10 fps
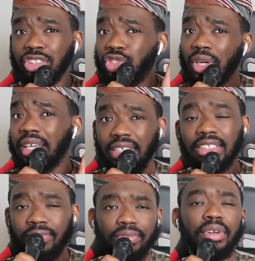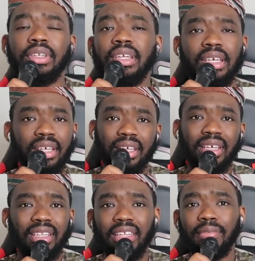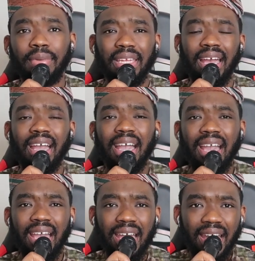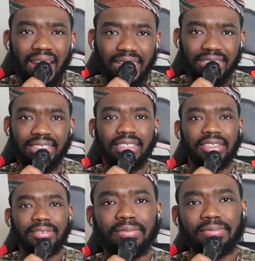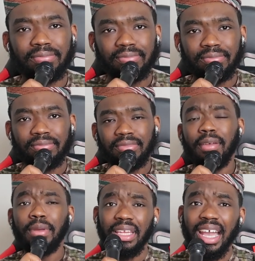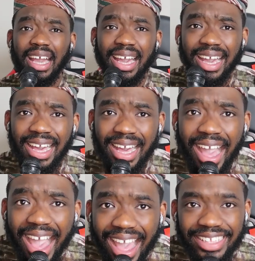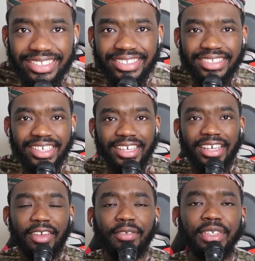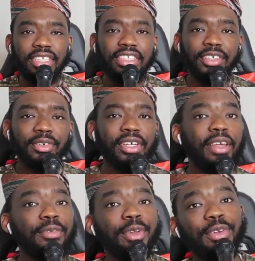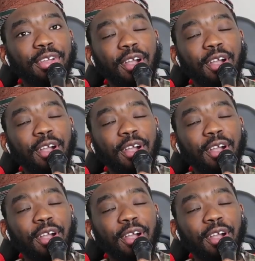their strikers in front. They've been hot. If you disagree, let me know in the